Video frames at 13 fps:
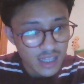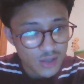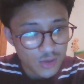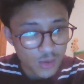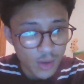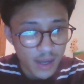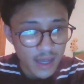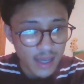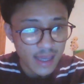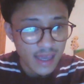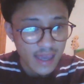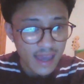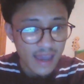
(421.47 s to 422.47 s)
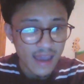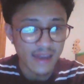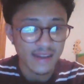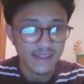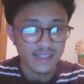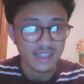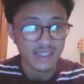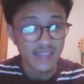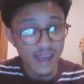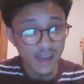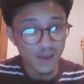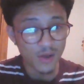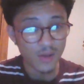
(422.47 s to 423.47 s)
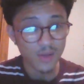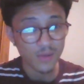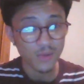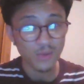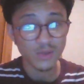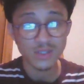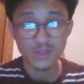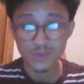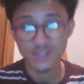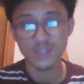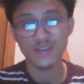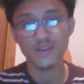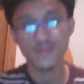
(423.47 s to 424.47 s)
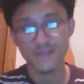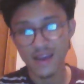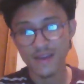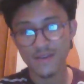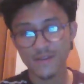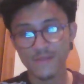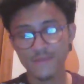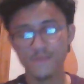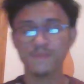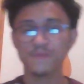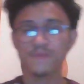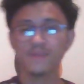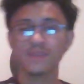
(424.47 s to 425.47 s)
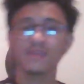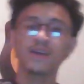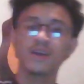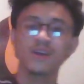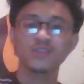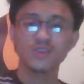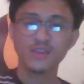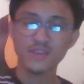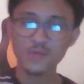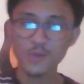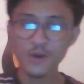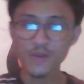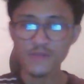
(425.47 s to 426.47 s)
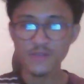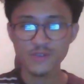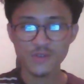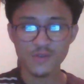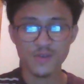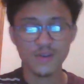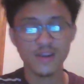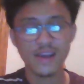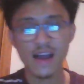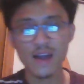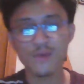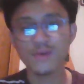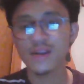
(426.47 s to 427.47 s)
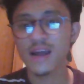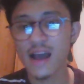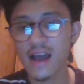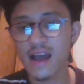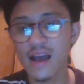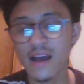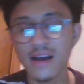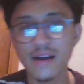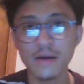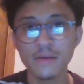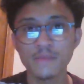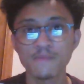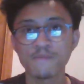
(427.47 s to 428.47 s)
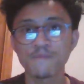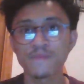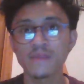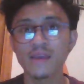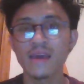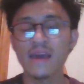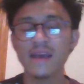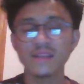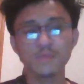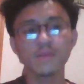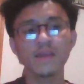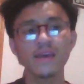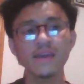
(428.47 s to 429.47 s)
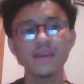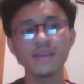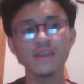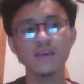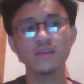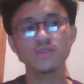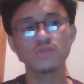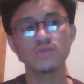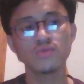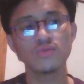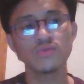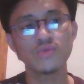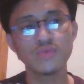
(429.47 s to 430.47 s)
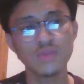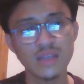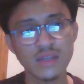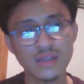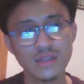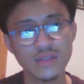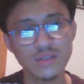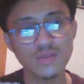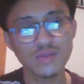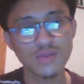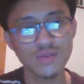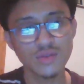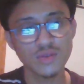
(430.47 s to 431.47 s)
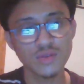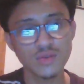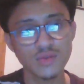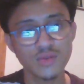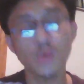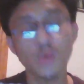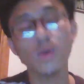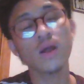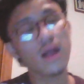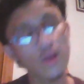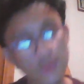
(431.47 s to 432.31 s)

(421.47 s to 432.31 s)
swaying, and his tail was swishing around. So at this point of the story, I would explain to these. Well, I